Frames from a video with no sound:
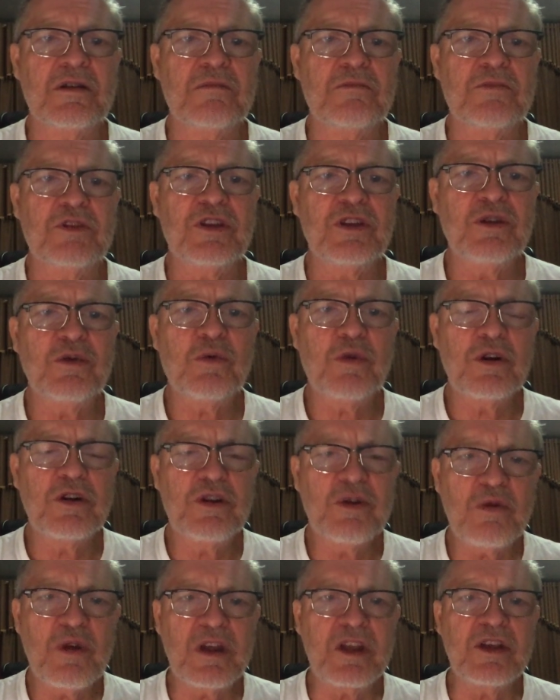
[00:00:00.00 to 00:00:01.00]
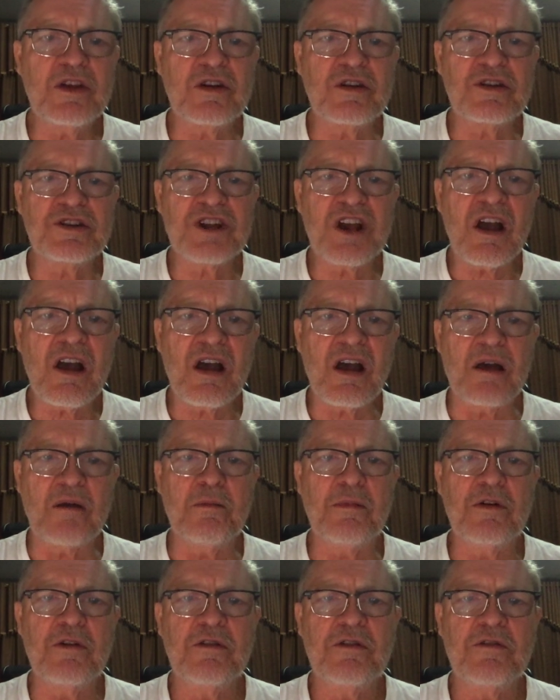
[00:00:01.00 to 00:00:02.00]
But you were doing your
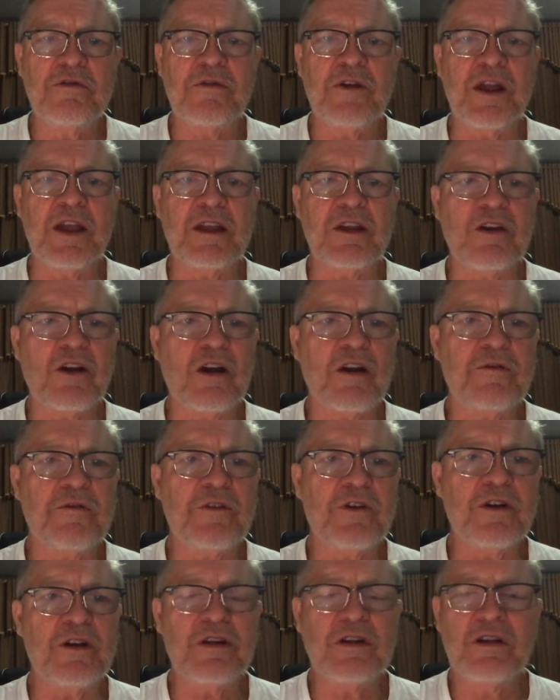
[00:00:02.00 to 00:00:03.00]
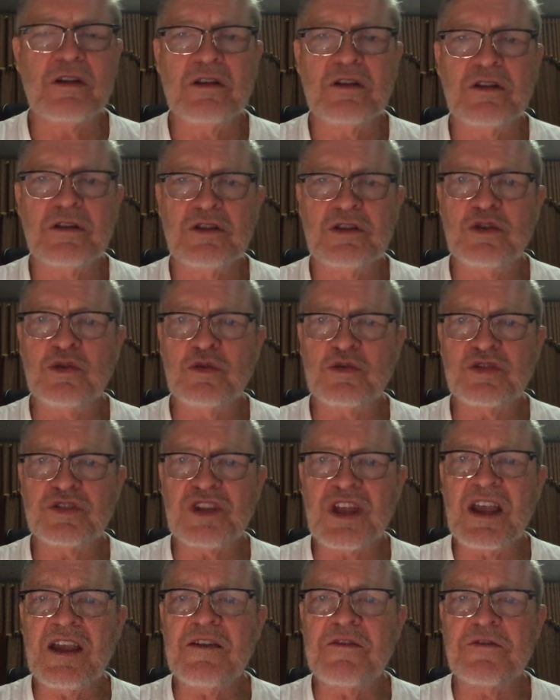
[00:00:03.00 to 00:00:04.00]
job, Frank offered. You
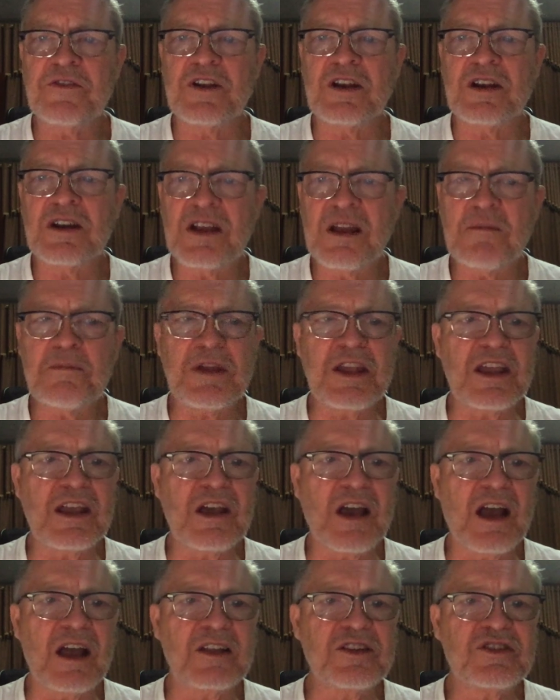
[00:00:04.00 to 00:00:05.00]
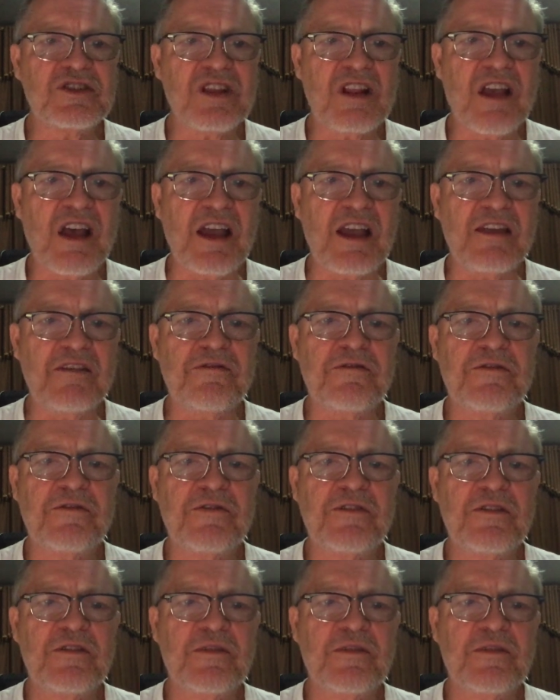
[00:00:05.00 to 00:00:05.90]
saved a demigod's life.